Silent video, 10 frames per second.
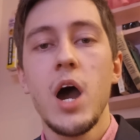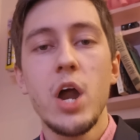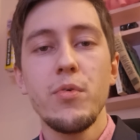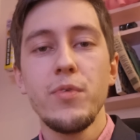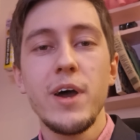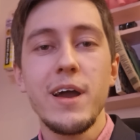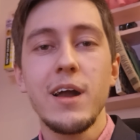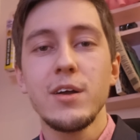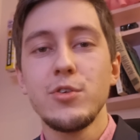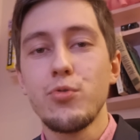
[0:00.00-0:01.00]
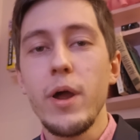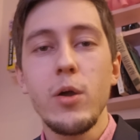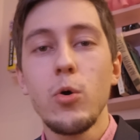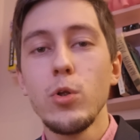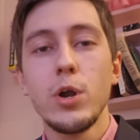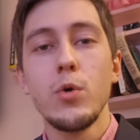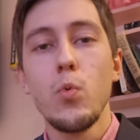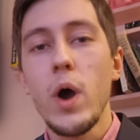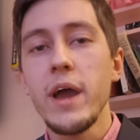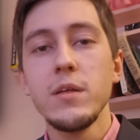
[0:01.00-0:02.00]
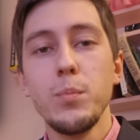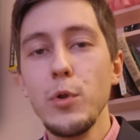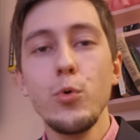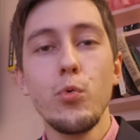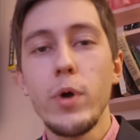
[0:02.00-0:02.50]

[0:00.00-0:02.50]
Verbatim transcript: Our flag, tricolor, white, blue,